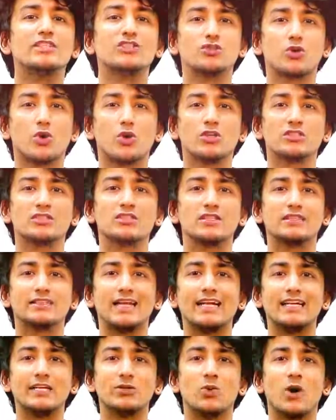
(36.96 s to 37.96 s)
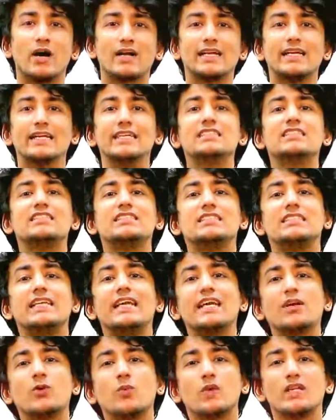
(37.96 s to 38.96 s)
ensures that you are in
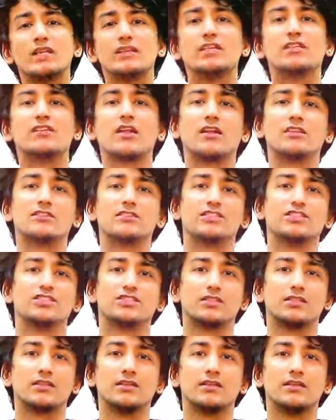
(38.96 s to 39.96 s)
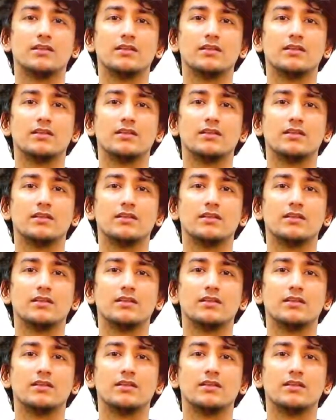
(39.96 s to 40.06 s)
sync with the transition.